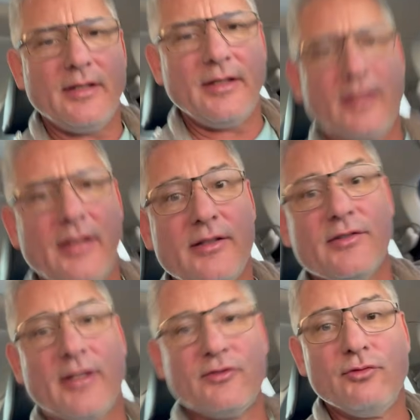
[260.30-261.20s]
And it's
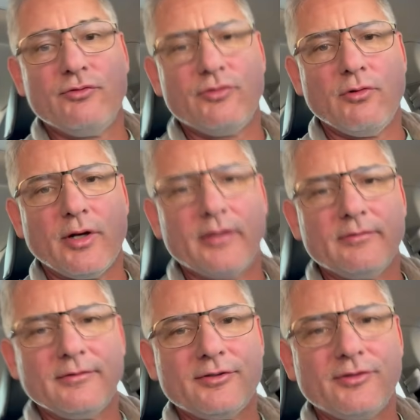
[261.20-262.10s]
not too short,
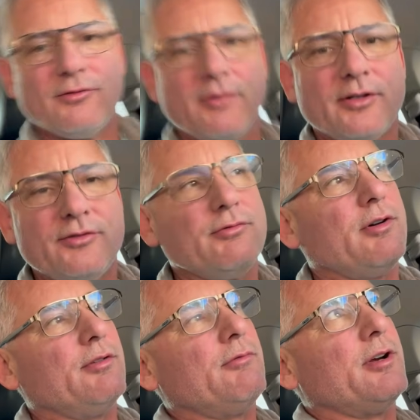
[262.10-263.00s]
because you don't want to do all
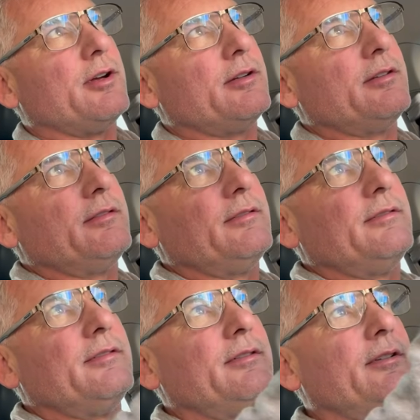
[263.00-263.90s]
the work
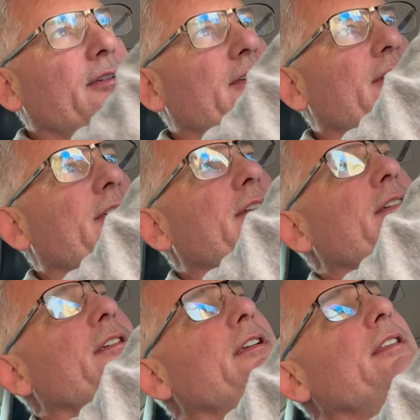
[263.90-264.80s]

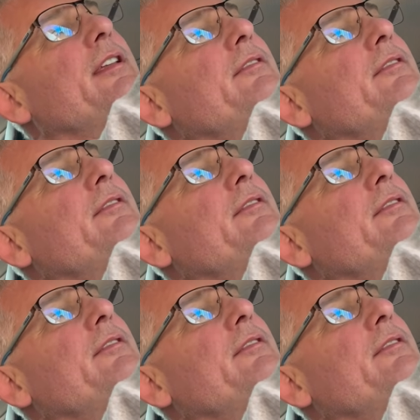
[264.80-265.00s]
and then